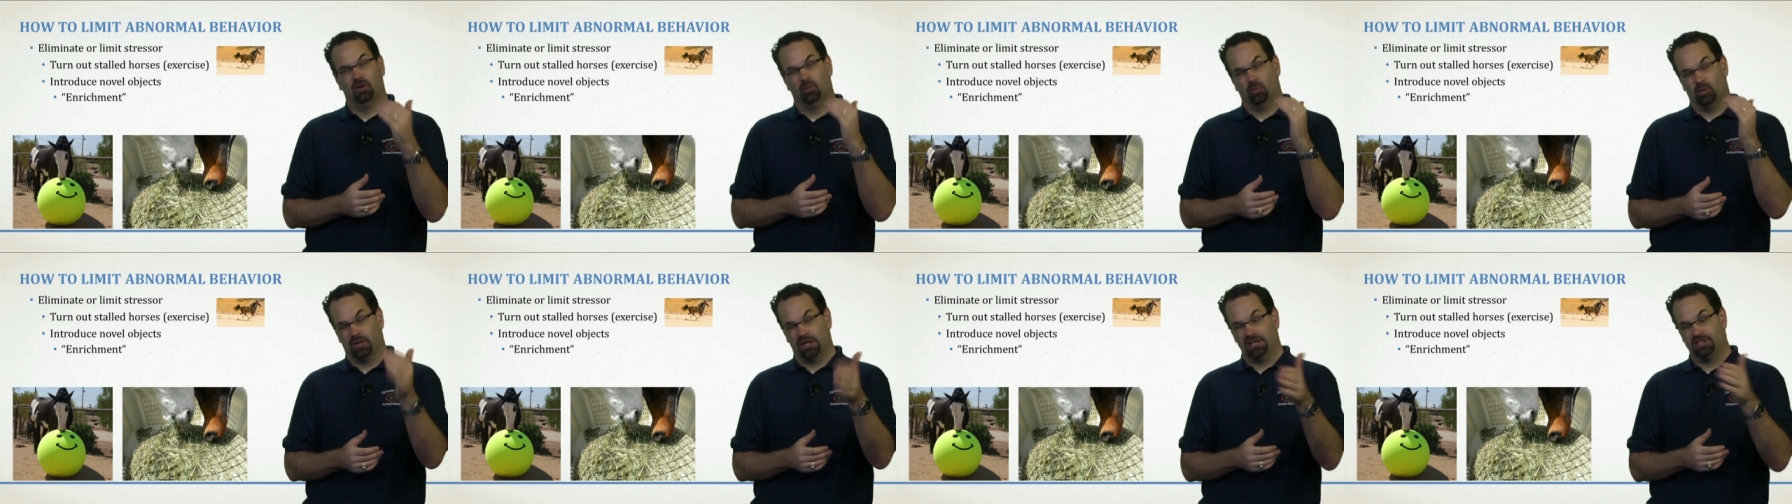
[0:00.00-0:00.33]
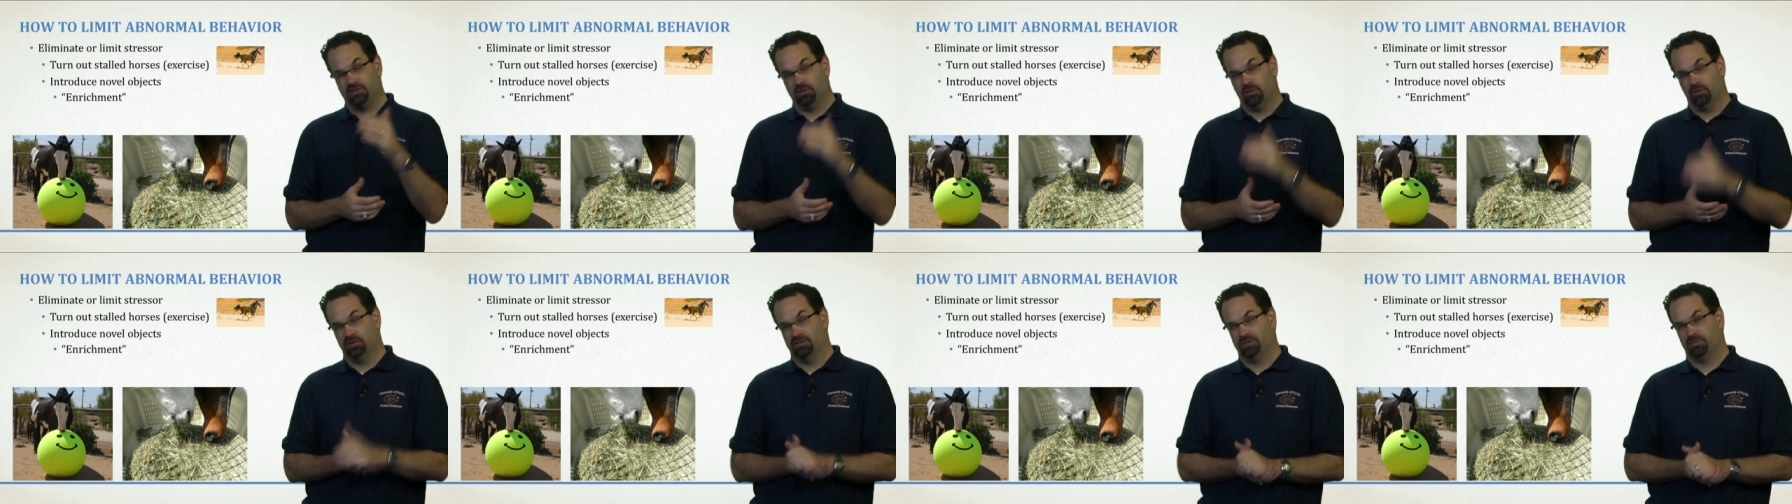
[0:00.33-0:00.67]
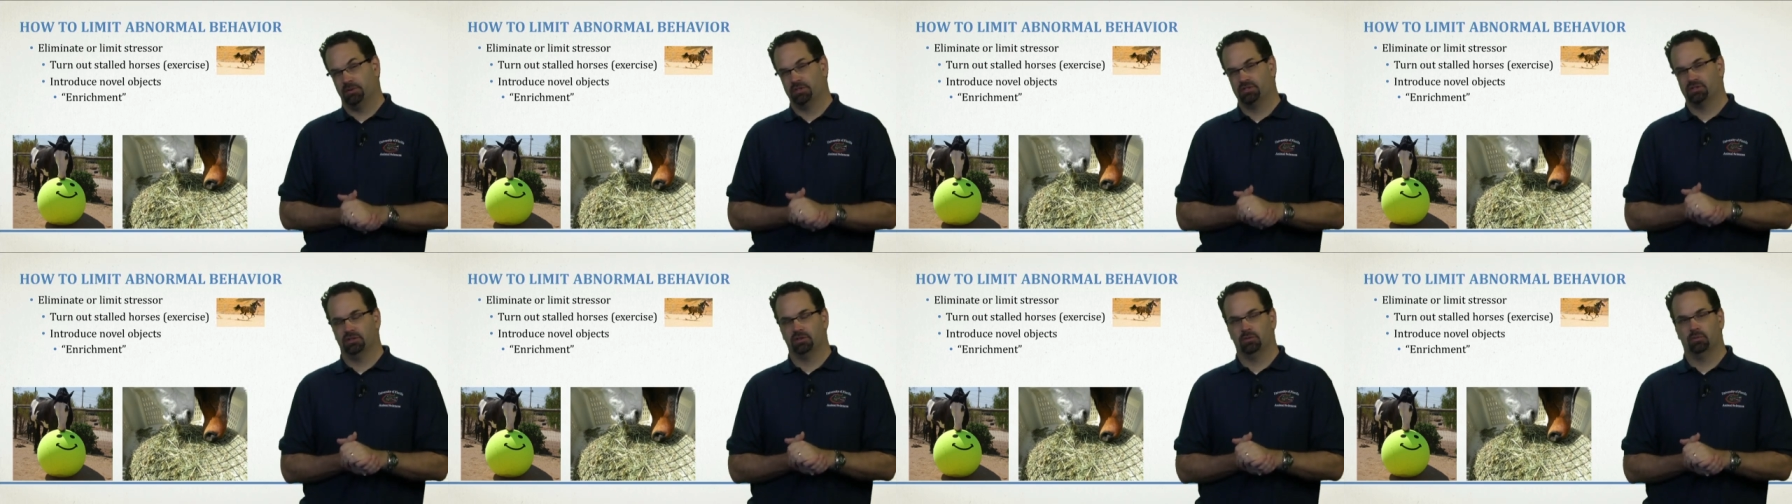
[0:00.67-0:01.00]
we'll get to it,
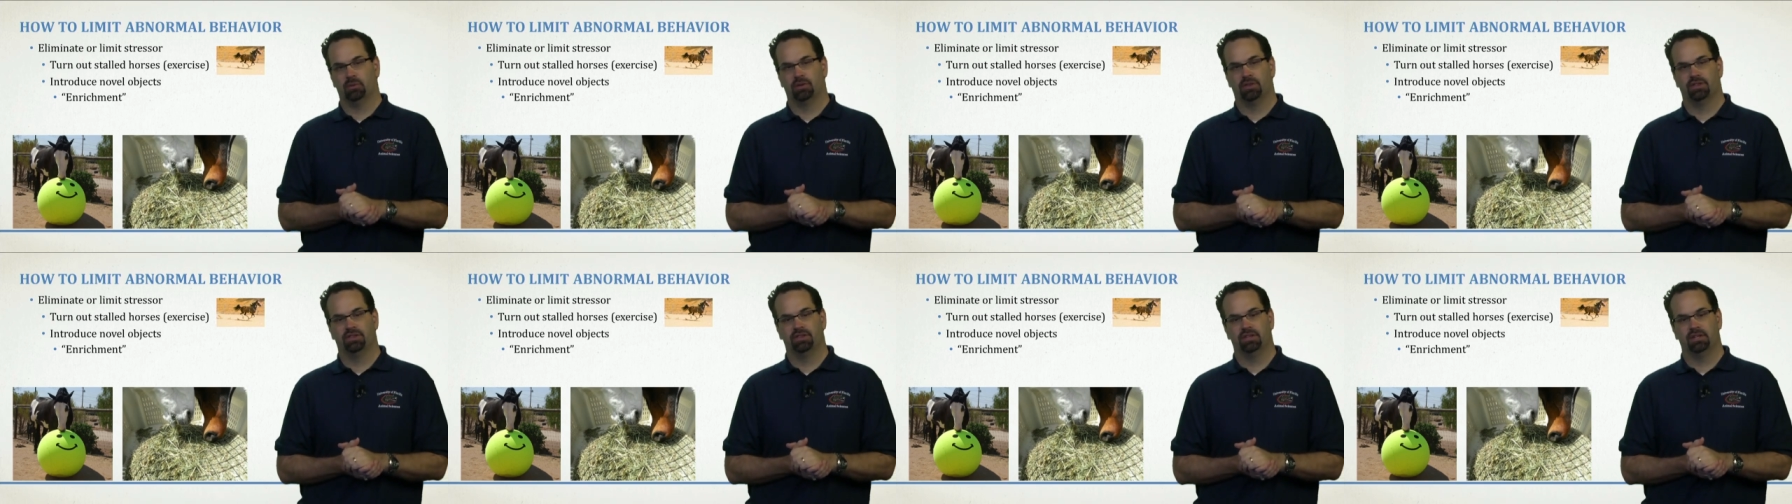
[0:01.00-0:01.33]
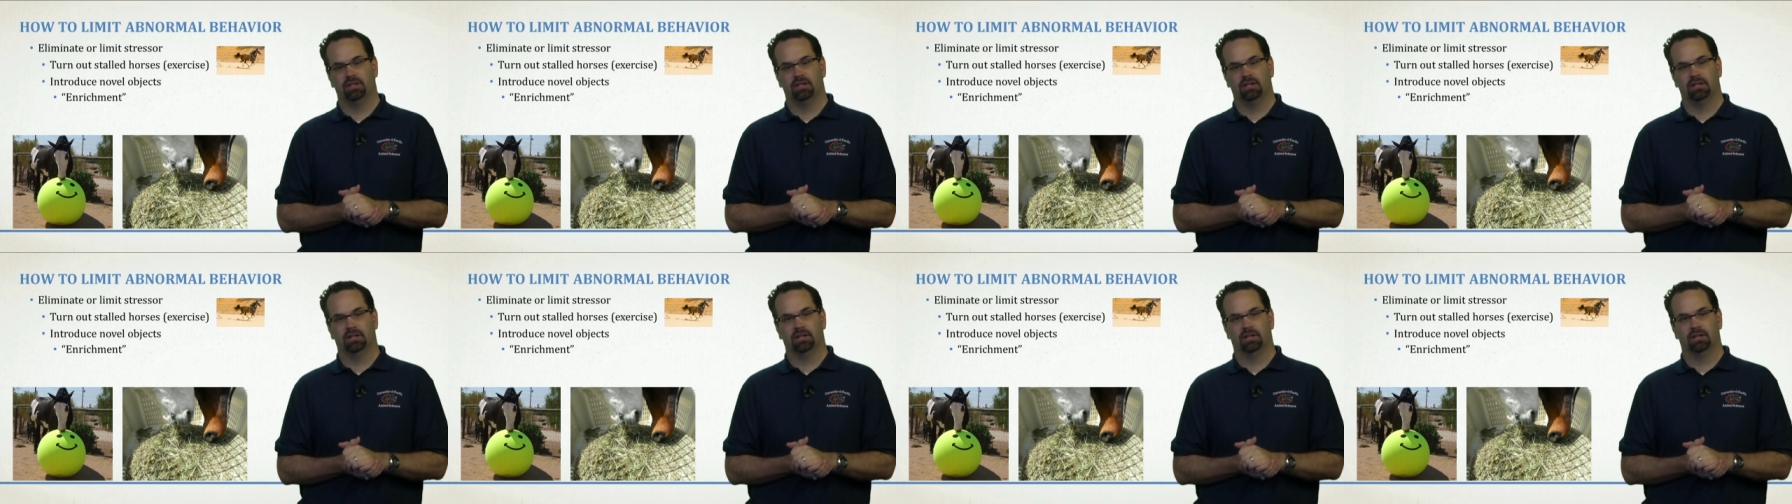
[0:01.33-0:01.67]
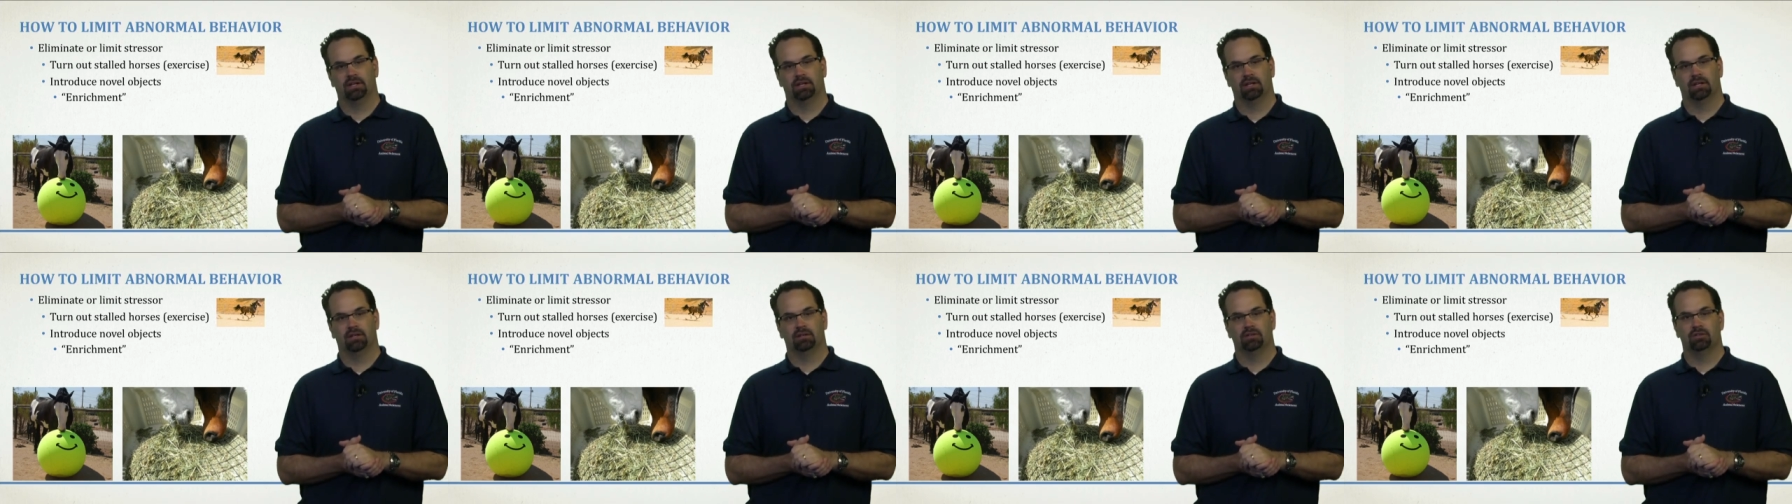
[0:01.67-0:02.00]
especially with the
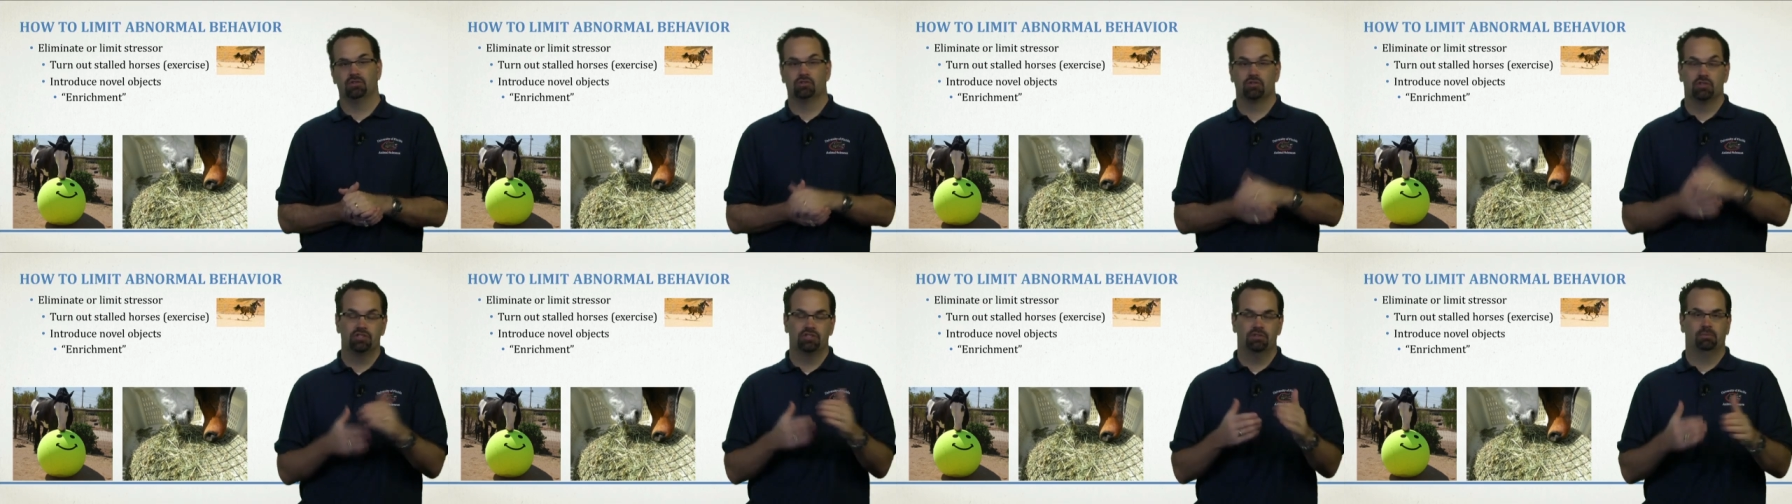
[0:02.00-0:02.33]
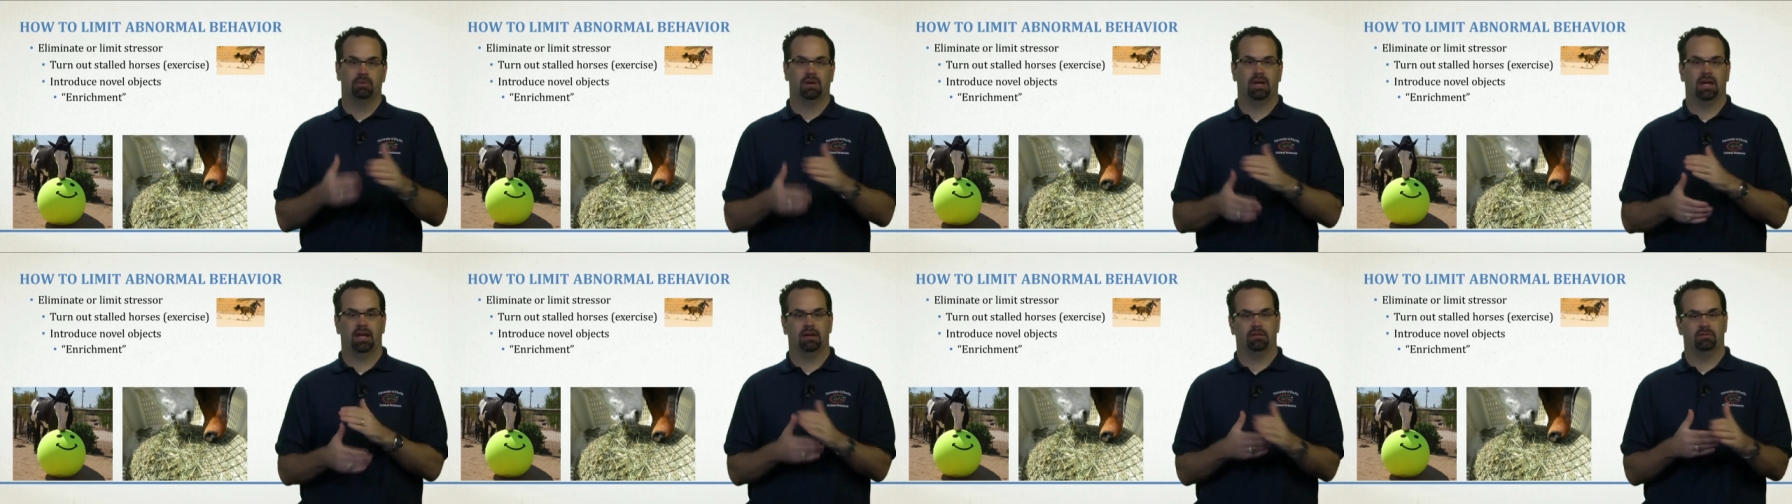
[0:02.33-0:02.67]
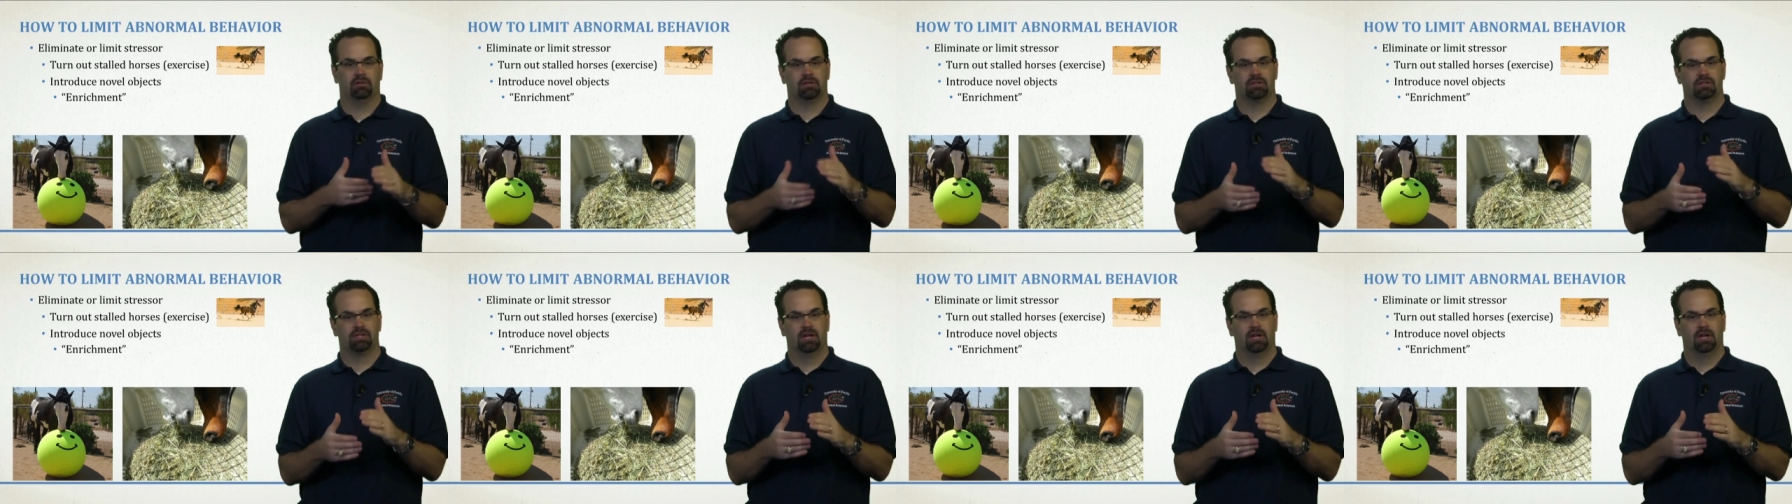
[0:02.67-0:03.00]
nutrition
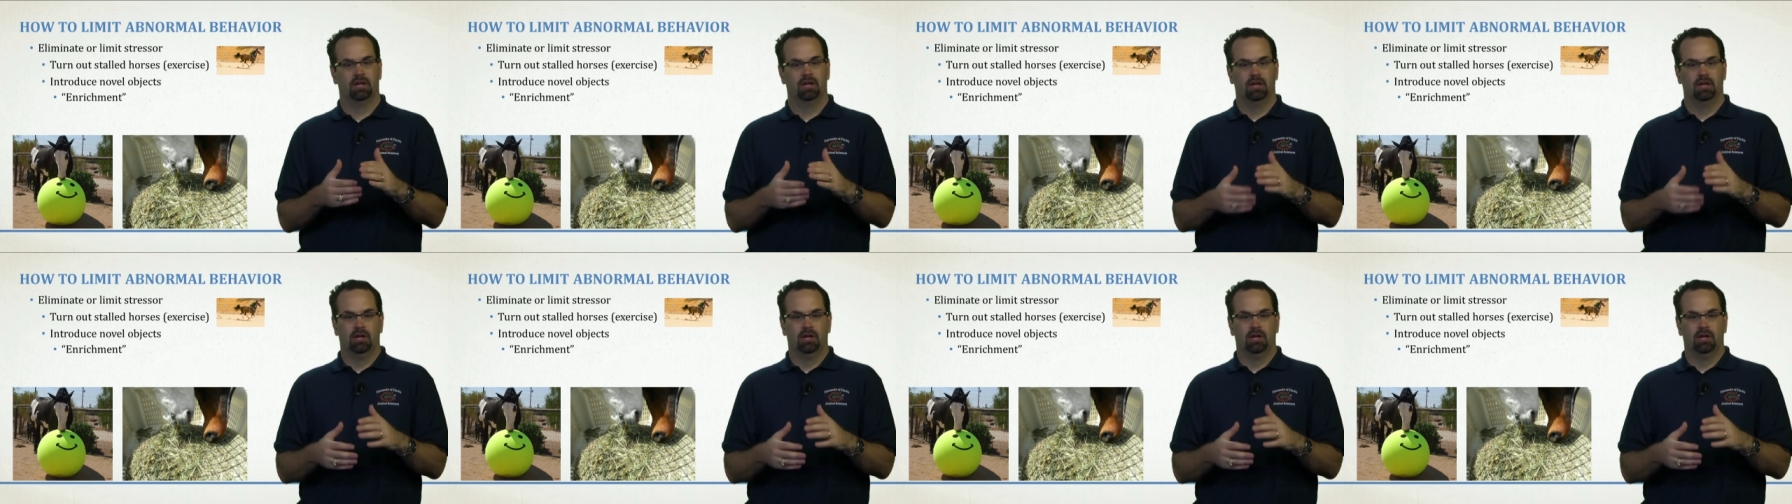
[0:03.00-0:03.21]
behaviors.